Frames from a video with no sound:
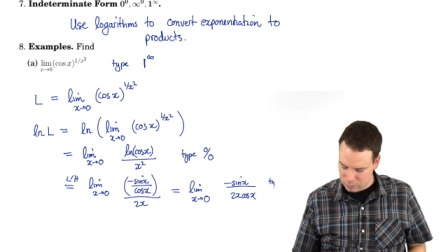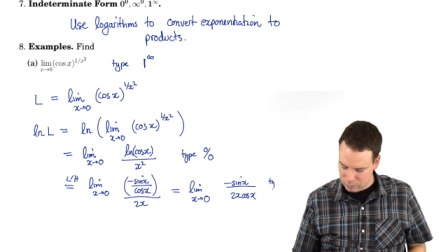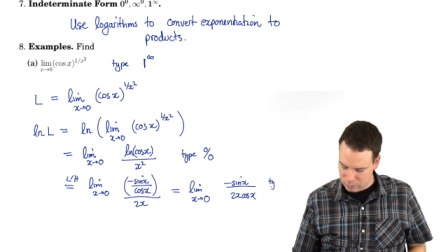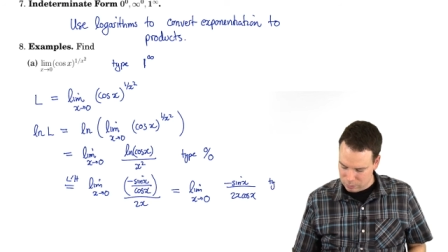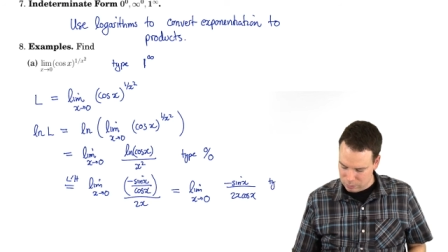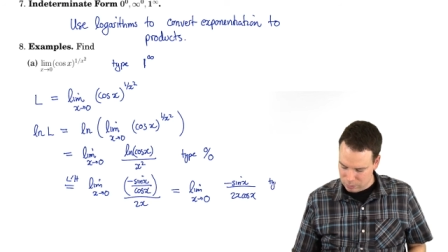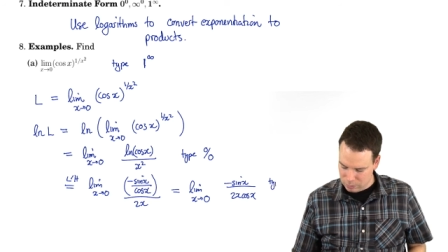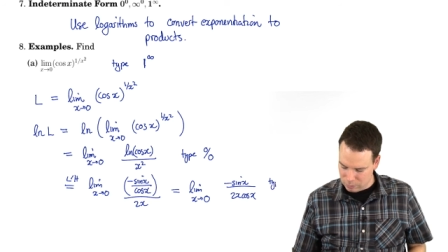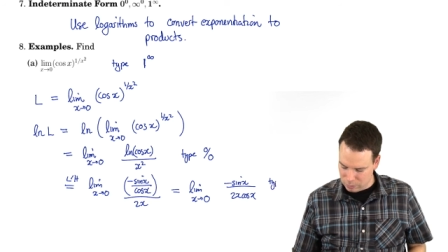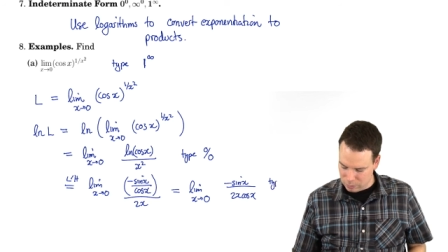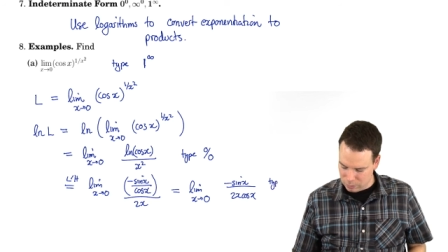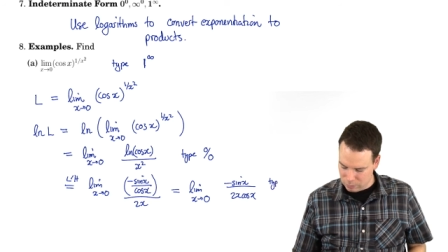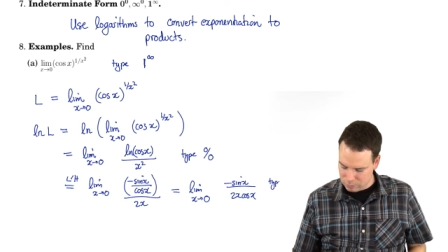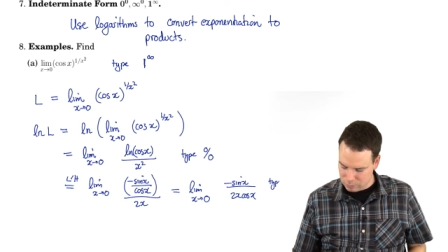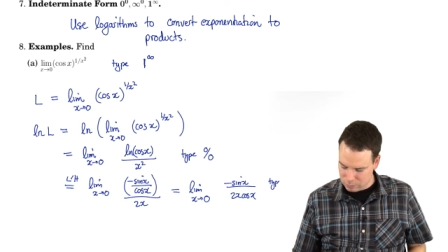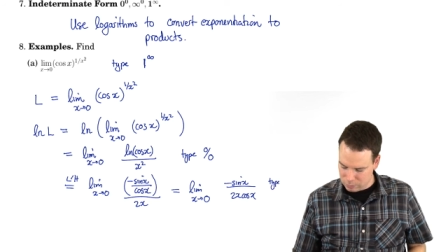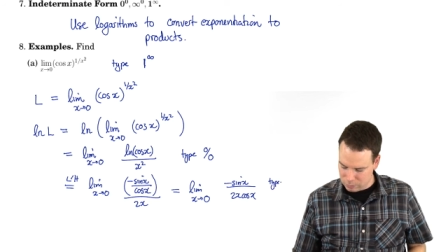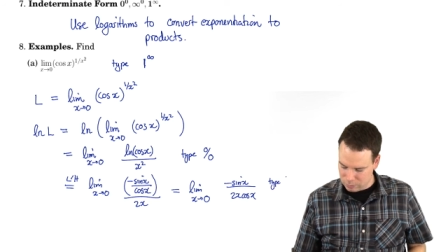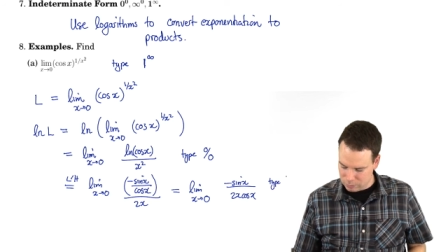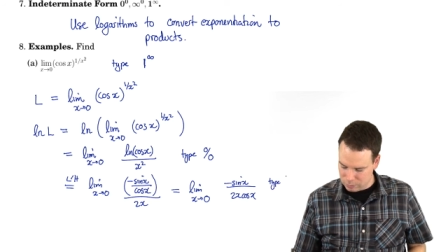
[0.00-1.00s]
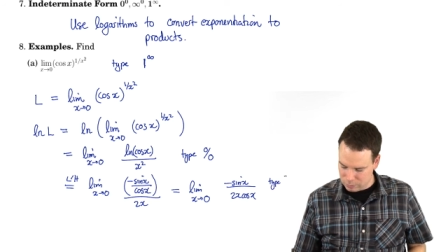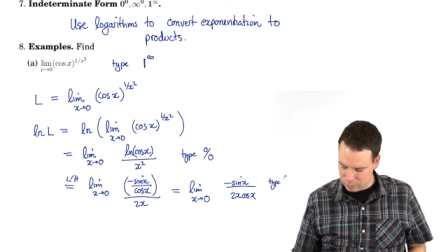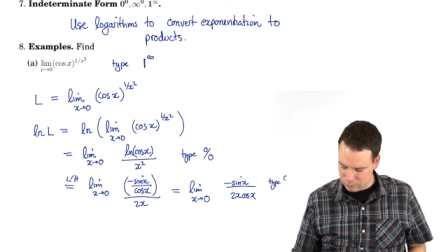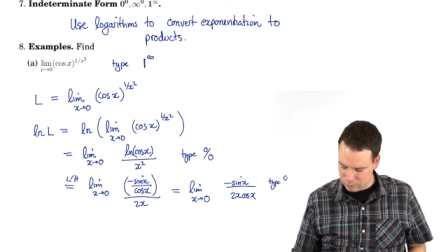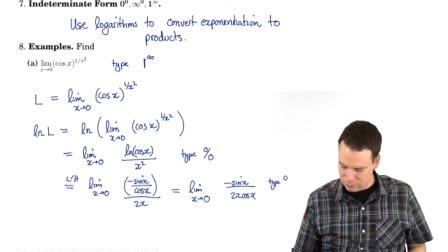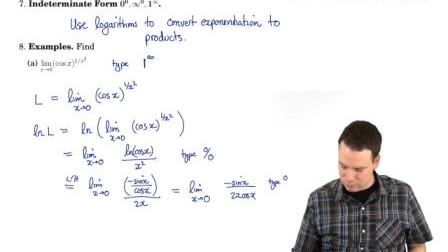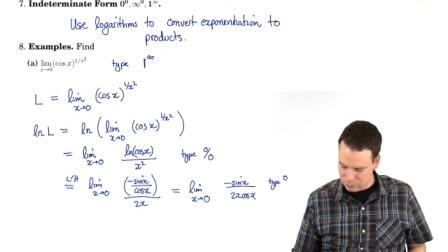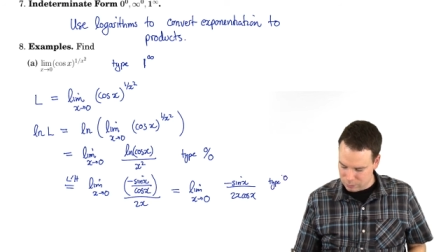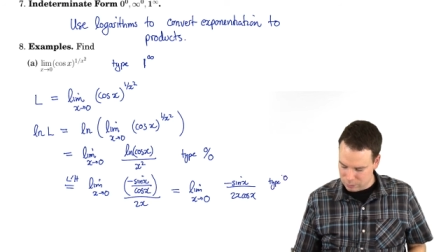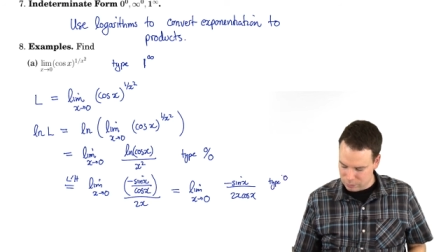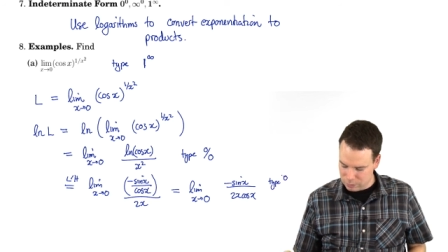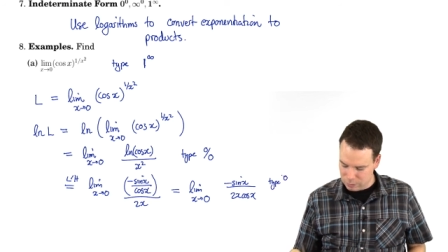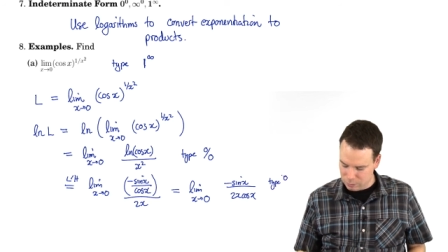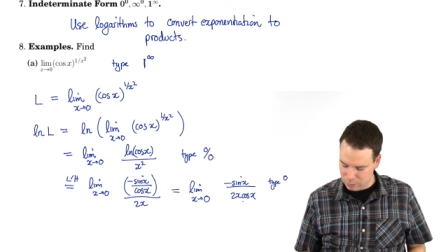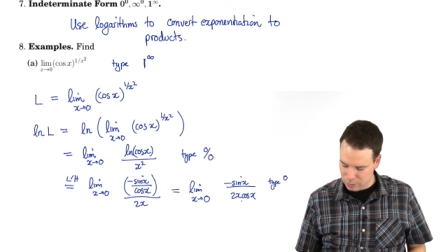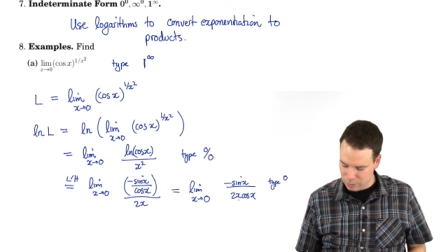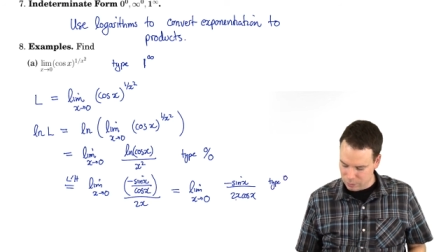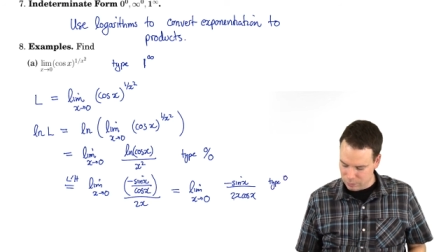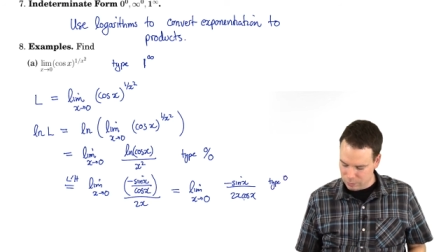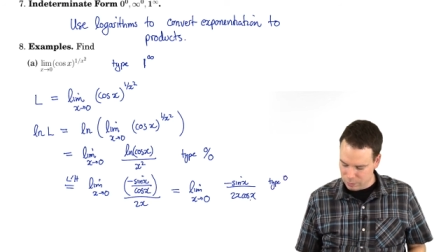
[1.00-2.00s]
0. So that's
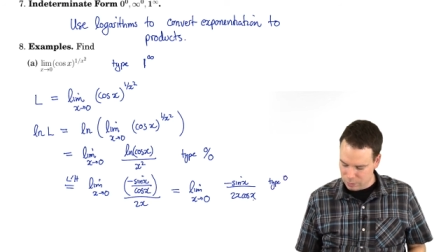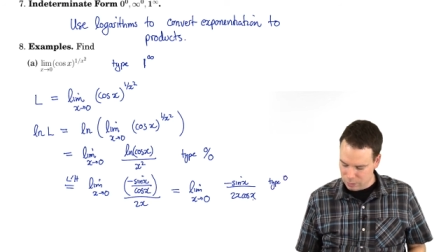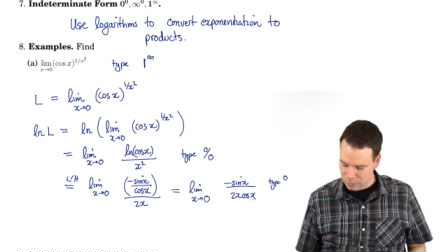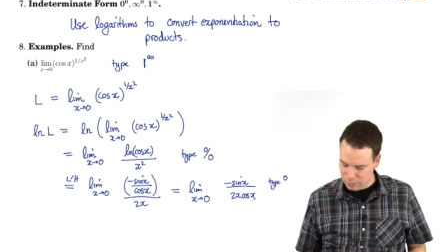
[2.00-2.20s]
0.